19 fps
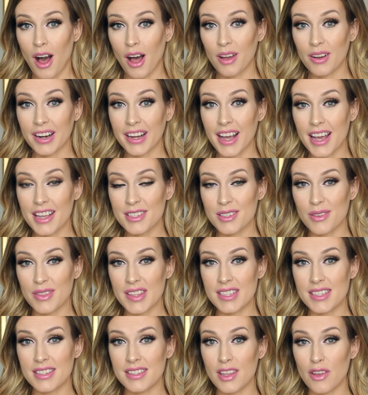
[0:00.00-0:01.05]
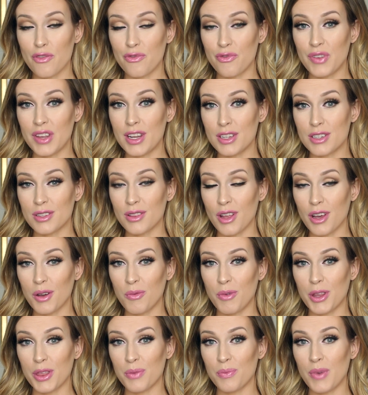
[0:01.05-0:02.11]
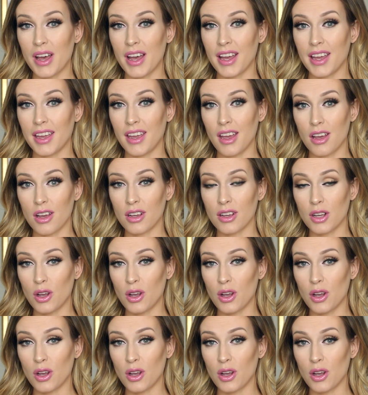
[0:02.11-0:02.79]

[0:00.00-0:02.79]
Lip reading: Alright guys, so this is the finished look with my